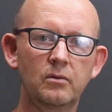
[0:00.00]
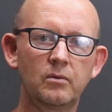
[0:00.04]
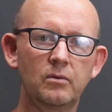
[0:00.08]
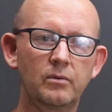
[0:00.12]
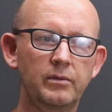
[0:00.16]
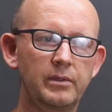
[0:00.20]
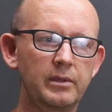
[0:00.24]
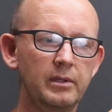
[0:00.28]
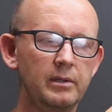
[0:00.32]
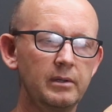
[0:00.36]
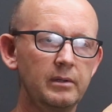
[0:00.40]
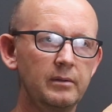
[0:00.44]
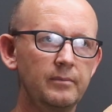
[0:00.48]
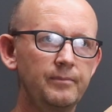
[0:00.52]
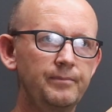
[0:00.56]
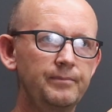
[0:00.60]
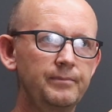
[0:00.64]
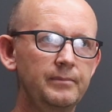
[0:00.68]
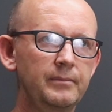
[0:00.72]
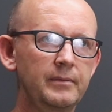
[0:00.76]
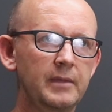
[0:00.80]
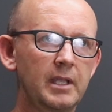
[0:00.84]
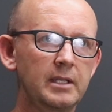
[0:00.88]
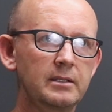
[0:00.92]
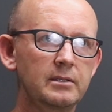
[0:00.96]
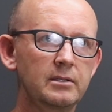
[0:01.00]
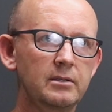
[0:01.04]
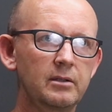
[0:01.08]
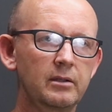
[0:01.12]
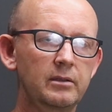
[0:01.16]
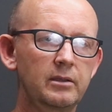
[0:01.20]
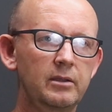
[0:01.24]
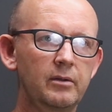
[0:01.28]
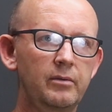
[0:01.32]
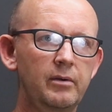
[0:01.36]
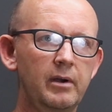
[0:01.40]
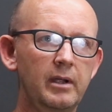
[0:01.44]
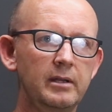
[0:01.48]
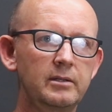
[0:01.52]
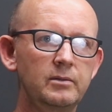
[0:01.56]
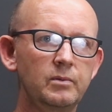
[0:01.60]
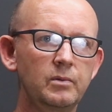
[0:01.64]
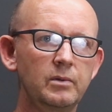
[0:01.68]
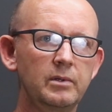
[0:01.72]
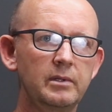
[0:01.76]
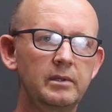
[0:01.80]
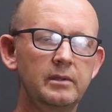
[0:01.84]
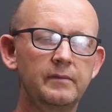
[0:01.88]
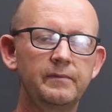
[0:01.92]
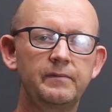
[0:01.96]
or that's not the right
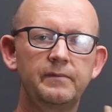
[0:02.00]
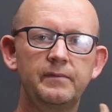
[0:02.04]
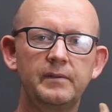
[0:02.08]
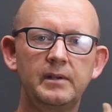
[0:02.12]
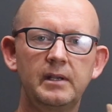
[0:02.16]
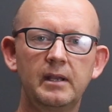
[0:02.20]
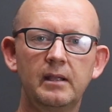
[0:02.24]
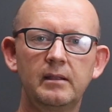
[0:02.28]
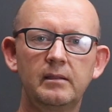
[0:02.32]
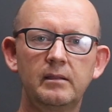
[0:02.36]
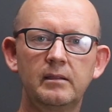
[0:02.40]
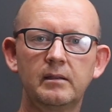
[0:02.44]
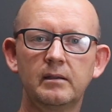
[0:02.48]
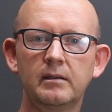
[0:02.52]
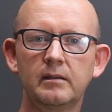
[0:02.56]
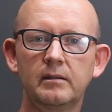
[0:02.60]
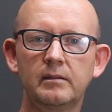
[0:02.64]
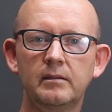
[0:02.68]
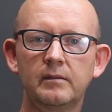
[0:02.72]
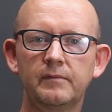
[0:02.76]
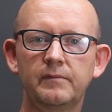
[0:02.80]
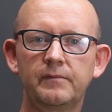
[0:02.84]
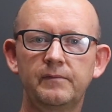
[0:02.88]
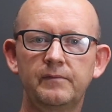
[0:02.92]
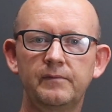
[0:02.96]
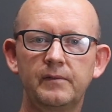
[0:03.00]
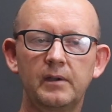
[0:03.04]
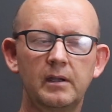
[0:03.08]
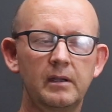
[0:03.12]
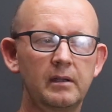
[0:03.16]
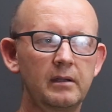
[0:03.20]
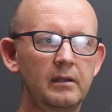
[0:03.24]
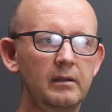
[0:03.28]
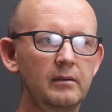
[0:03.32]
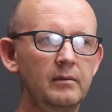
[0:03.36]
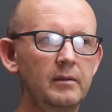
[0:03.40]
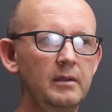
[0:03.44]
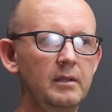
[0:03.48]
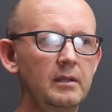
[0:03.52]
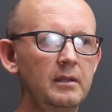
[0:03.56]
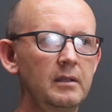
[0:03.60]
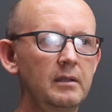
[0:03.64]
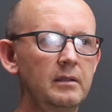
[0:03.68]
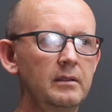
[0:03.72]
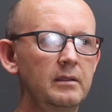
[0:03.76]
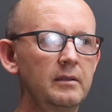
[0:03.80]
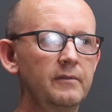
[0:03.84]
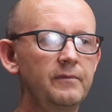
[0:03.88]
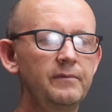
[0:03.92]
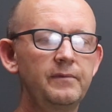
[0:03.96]
word, the
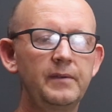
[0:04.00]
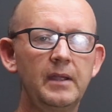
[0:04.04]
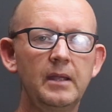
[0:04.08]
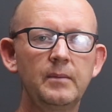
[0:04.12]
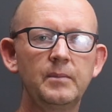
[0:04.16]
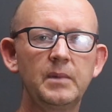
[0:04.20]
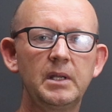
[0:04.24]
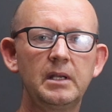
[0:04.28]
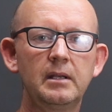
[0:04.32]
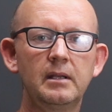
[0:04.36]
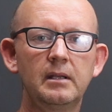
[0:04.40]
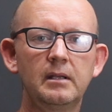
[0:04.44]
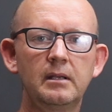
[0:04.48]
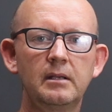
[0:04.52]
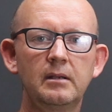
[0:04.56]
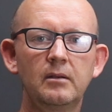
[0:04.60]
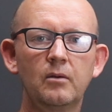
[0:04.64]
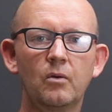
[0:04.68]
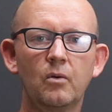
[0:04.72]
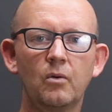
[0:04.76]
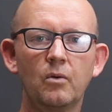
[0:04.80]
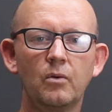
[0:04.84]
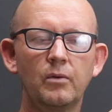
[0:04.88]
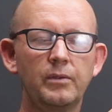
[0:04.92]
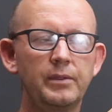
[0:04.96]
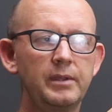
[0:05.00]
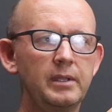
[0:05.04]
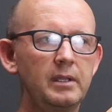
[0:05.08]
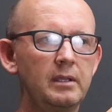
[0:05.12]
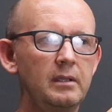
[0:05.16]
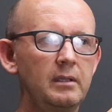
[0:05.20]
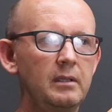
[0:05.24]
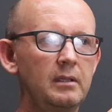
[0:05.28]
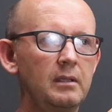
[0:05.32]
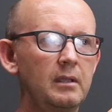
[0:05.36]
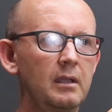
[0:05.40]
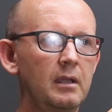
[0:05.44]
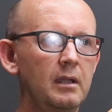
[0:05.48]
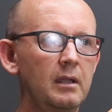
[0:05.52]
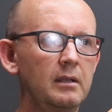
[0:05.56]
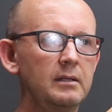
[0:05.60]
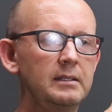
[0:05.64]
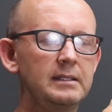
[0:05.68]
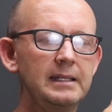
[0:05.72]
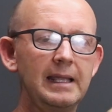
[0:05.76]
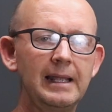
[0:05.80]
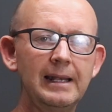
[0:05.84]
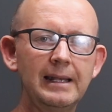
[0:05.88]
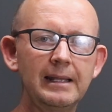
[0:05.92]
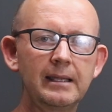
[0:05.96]
feminine or the
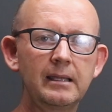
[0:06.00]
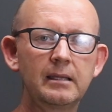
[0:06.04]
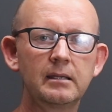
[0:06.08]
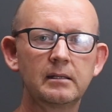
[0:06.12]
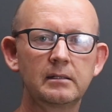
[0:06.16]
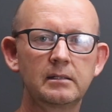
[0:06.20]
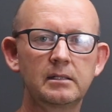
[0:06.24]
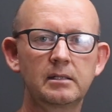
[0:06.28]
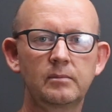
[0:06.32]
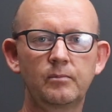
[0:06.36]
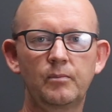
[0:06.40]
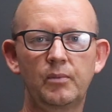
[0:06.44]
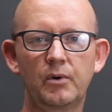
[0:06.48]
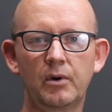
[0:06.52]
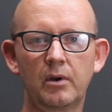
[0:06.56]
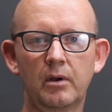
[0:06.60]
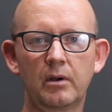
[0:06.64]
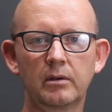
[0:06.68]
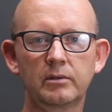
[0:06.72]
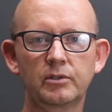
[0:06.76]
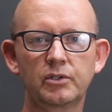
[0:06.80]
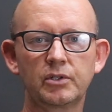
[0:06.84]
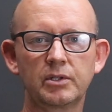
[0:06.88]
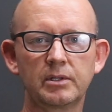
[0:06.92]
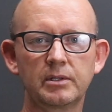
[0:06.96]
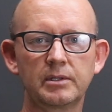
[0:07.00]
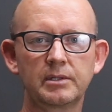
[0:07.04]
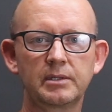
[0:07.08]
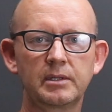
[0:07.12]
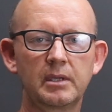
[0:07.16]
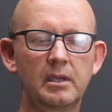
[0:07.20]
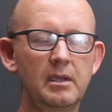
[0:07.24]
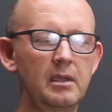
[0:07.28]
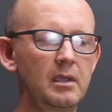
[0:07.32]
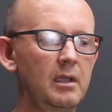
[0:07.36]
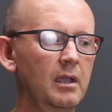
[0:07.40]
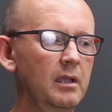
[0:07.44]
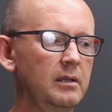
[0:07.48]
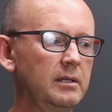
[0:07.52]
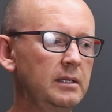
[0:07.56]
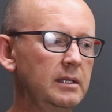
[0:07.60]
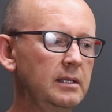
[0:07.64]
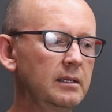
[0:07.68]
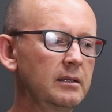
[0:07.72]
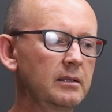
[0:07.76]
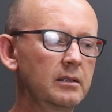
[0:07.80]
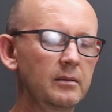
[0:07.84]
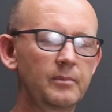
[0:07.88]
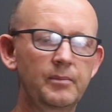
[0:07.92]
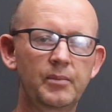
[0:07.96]
delicate branches
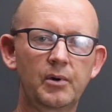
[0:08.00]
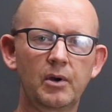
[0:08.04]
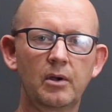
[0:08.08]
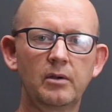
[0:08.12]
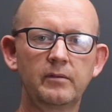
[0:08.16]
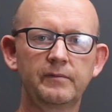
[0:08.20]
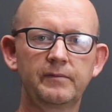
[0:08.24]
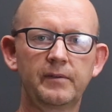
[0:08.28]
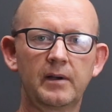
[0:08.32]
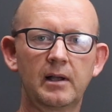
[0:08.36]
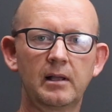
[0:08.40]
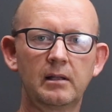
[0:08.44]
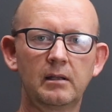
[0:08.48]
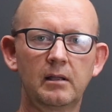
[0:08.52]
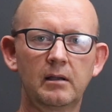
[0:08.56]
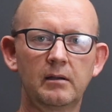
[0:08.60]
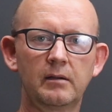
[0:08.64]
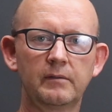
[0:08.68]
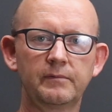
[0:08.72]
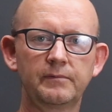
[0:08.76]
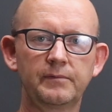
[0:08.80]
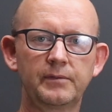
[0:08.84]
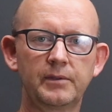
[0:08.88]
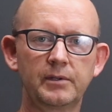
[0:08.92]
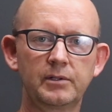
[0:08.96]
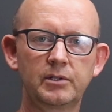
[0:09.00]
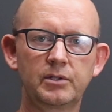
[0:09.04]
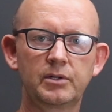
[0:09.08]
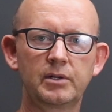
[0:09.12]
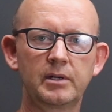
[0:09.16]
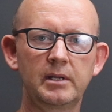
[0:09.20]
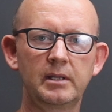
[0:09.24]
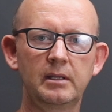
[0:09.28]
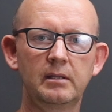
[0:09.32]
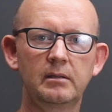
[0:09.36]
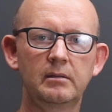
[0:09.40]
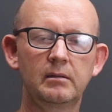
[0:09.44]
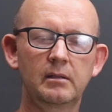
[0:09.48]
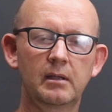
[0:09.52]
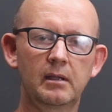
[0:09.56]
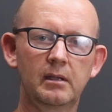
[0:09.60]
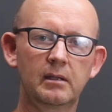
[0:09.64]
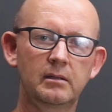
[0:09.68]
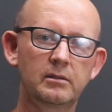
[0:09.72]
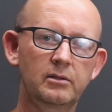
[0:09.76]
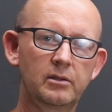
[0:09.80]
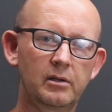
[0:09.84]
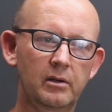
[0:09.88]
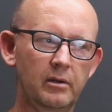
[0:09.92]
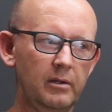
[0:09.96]
near the profile of the tree,
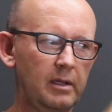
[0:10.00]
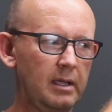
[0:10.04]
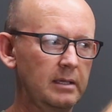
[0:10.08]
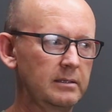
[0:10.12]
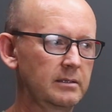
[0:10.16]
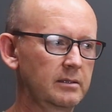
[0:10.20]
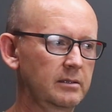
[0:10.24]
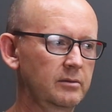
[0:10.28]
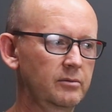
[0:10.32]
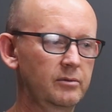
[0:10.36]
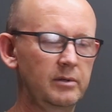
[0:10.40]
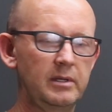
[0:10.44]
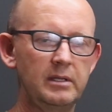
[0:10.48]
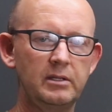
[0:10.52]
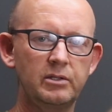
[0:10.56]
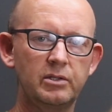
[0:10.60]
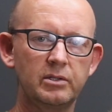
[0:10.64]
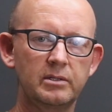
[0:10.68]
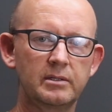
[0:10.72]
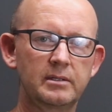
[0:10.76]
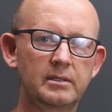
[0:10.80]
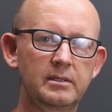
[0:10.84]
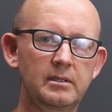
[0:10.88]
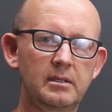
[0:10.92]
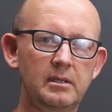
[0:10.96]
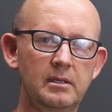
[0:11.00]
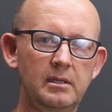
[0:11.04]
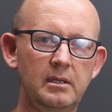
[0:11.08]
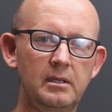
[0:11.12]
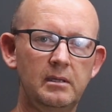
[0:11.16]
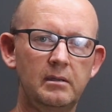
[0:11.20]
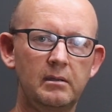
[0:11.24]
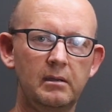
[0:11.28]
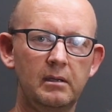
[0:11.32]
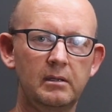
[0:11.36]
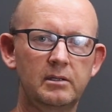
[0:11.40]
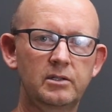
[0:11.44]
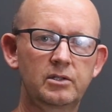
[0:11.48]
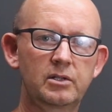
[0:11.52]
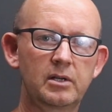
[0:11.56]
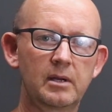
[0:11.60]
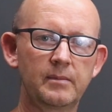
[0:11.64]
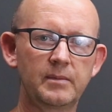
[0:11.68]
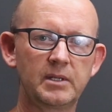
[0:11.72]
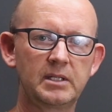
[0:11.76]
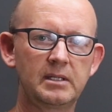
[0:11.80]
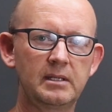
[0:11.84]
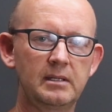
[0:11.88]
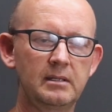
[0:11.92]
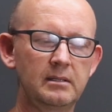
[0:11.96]
as it reaches the
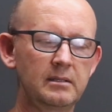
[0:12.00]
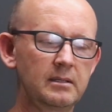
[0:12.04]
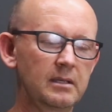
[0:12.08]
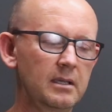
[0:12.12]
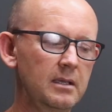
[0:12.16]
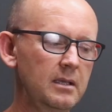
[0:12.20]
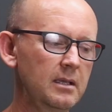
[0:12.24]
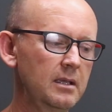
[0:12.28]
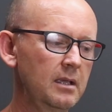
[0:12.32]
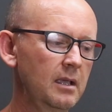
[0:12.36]
extremities.